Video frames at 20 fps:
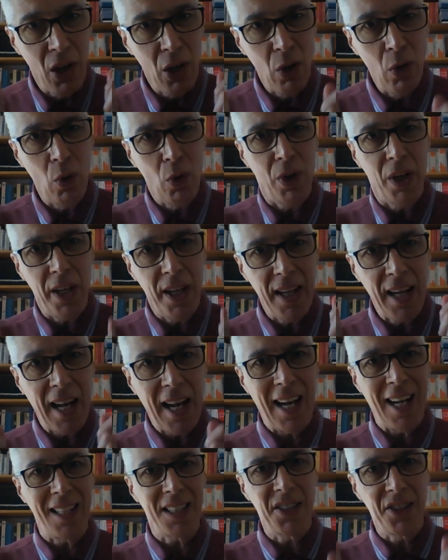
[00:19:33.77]

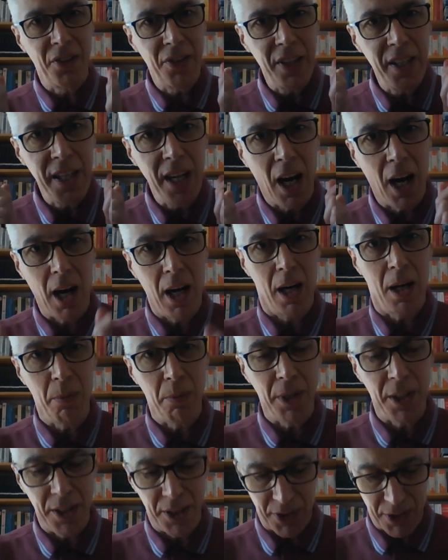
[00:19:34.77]
looking at the
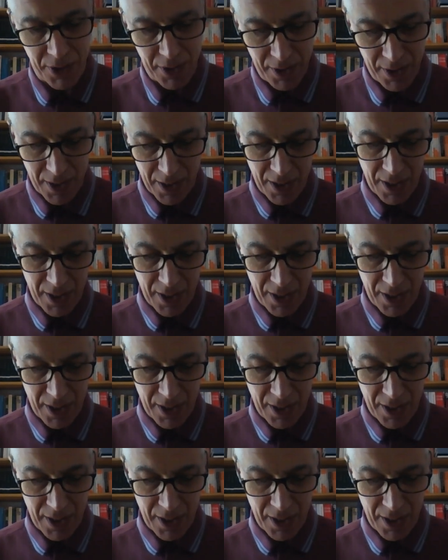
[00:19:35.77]
armies.